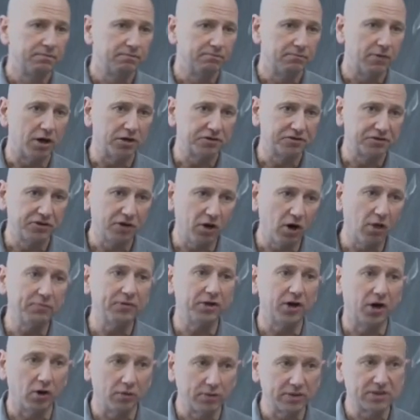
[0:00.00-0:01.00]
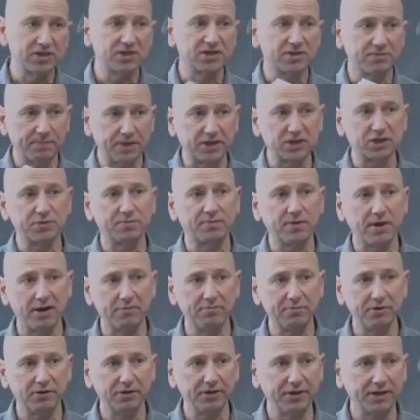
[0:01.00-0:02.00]
multinomial, which is a bunch of
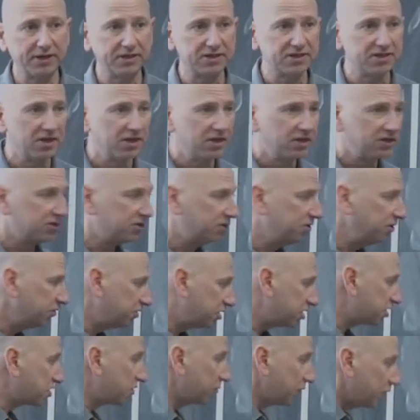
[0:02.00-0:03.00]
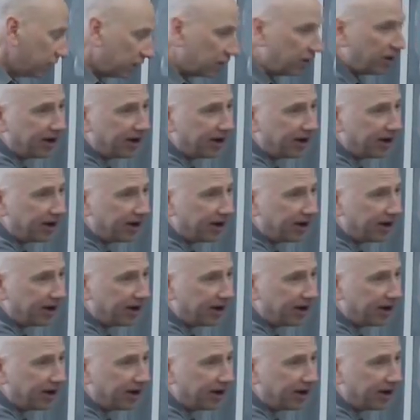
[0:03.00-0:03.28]
probabilities, to just the real